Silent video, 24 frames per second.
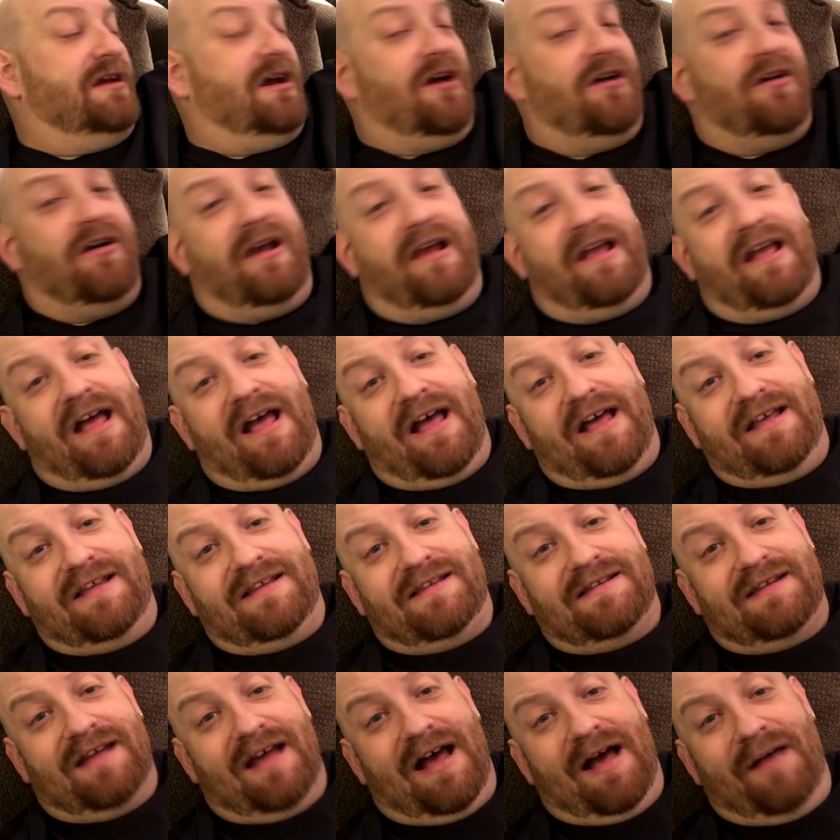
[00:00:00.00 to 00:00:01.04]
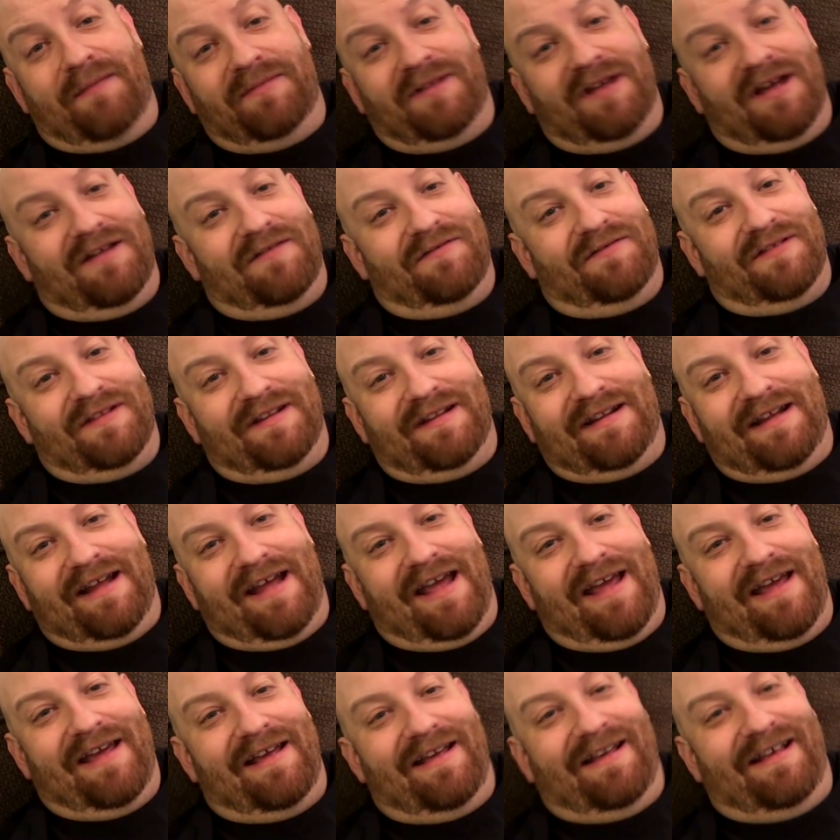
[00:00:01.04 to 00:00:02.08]
Alright guys, I'm done for the
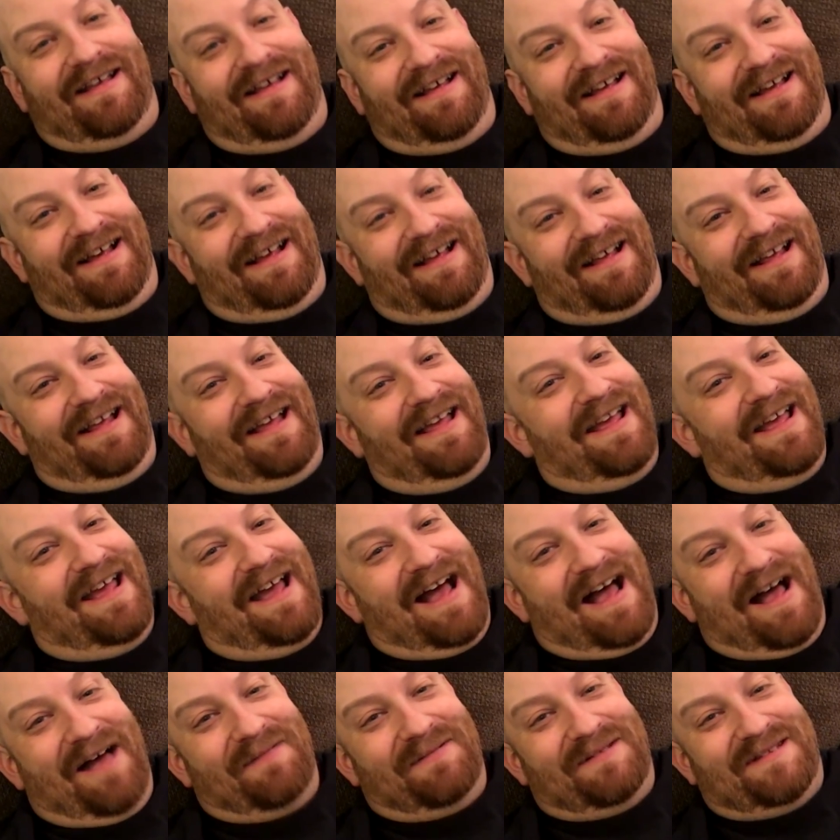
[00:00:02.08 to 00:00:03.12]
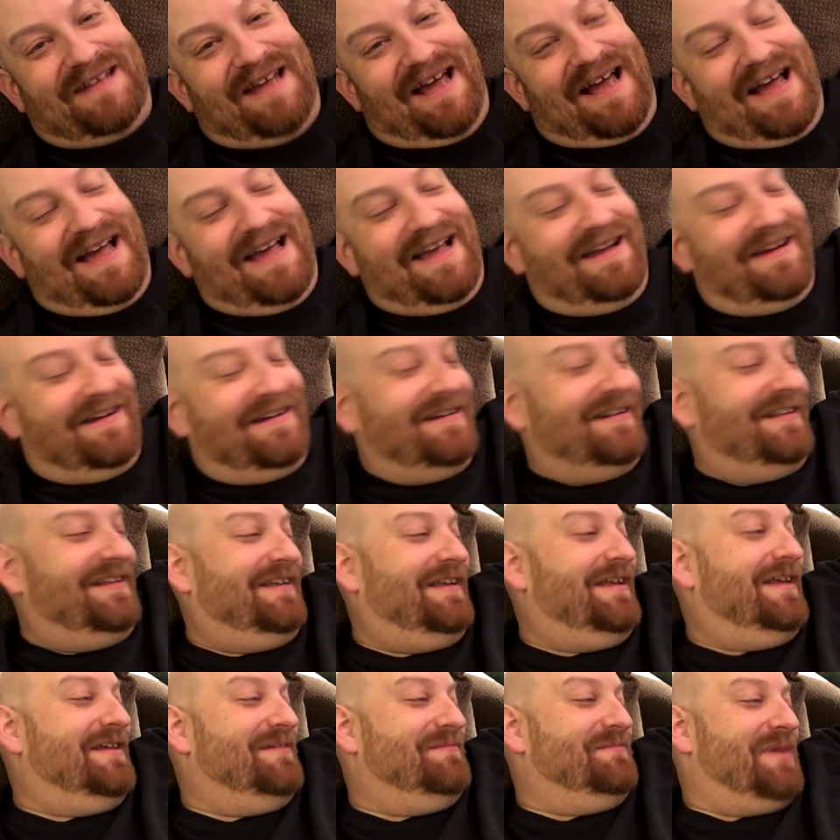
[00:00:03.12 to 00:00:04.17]
day. I'm tired.
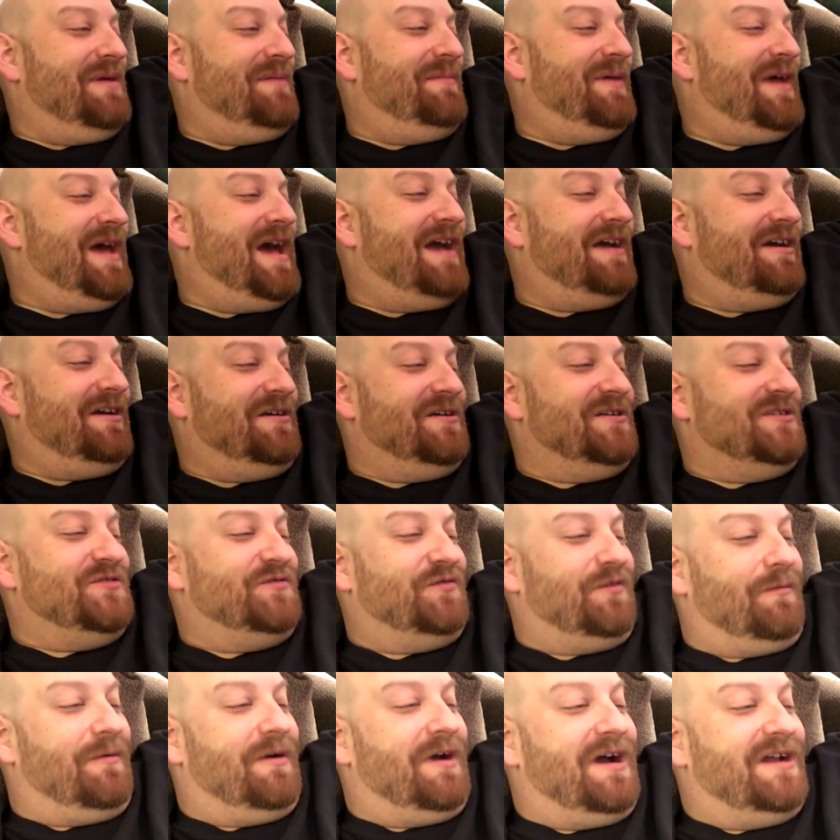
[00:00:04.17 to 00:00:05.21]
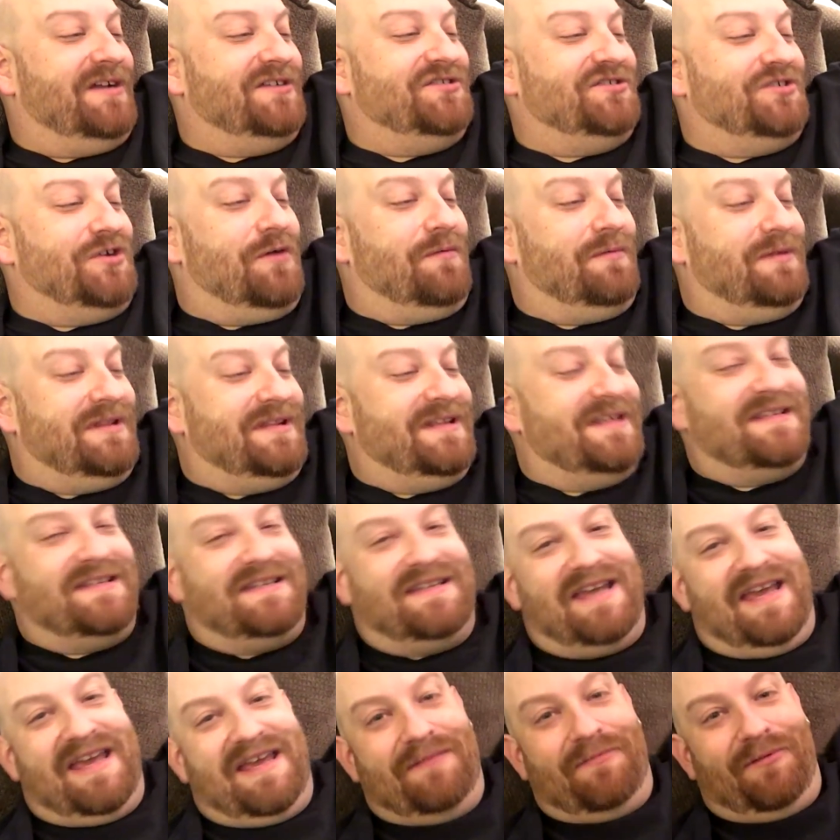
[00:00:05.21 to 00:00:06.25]
My back hurts from hunching over this
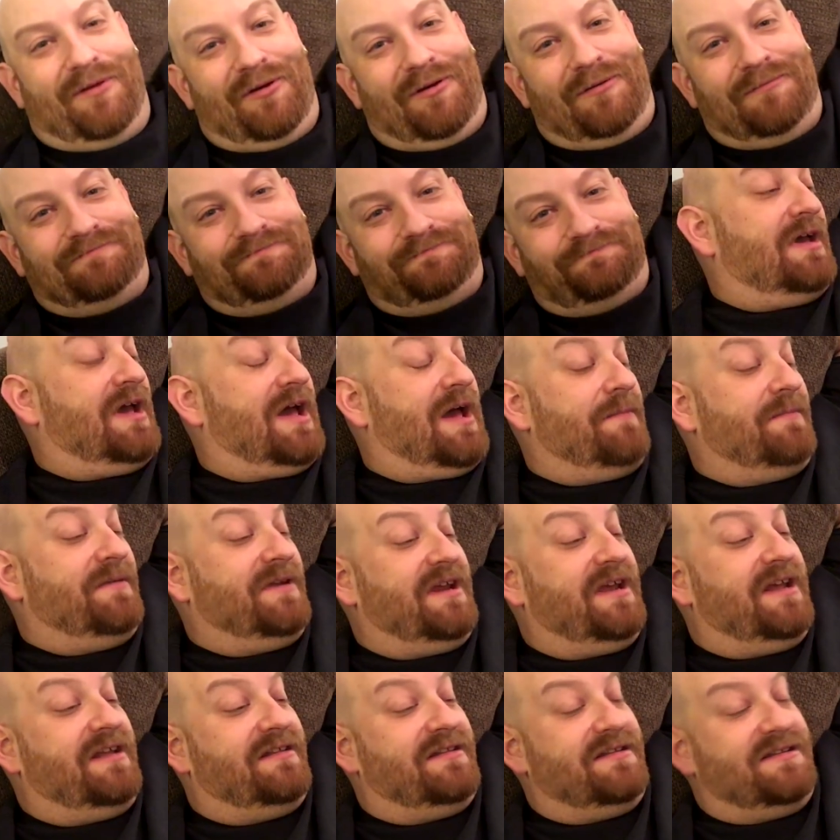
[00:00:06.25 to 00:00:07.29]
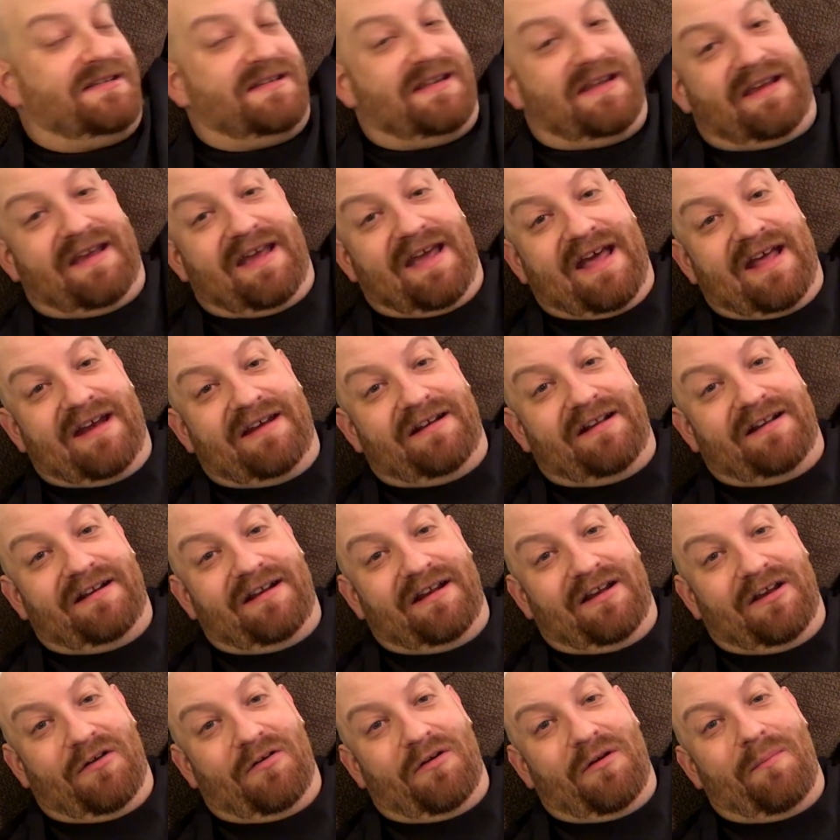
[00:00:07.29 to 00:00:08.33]
table. I'm going to get this thing edited
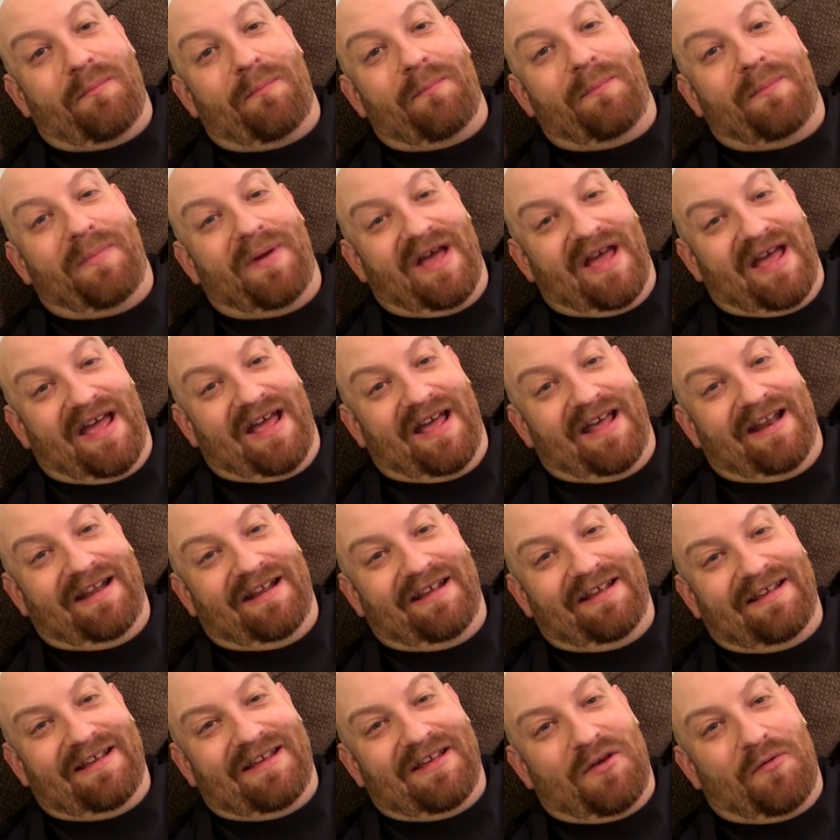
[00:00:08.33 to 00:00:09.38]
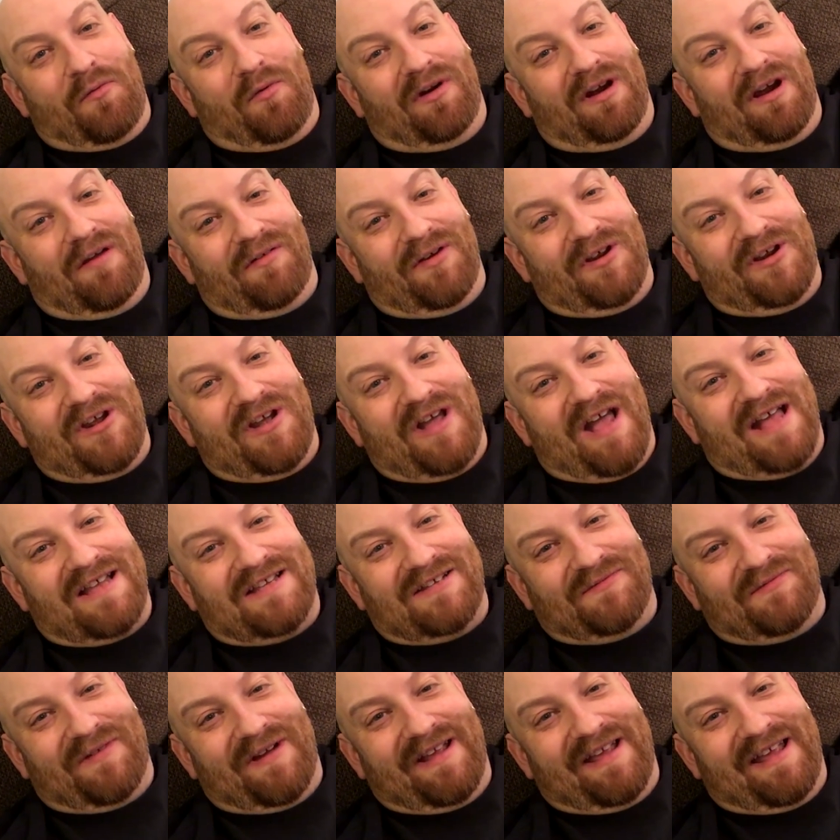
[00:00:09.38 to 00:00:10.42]
and go to bed. Wherever you
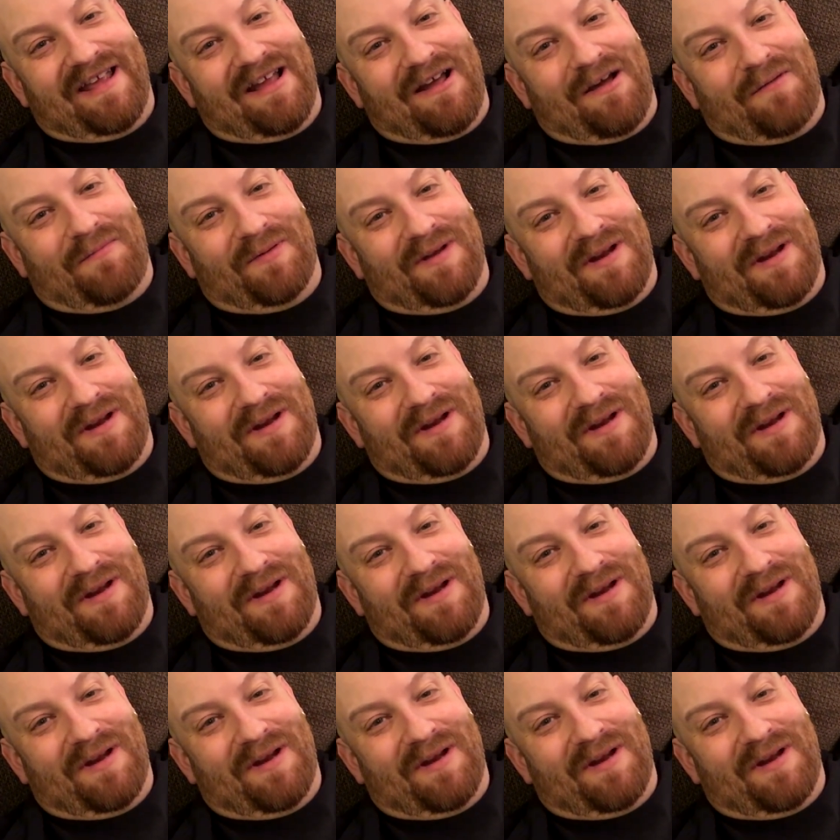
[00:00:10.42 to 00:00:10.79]
guys are waking up,